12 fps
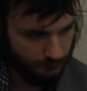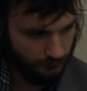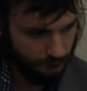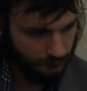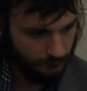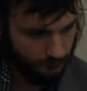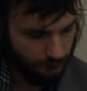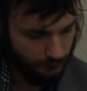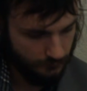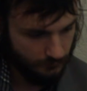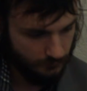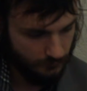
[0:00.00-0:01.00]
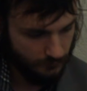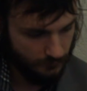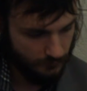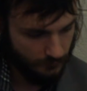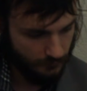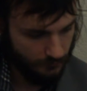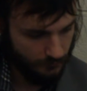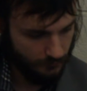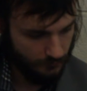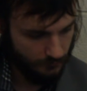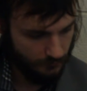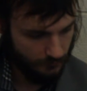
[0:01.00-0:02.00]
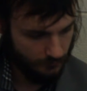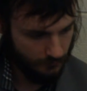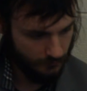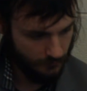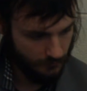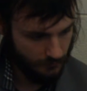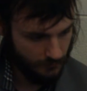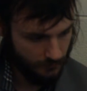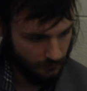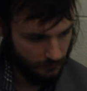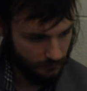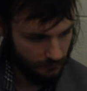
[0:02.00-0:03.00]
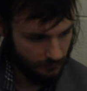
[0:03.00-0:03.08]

[no speech]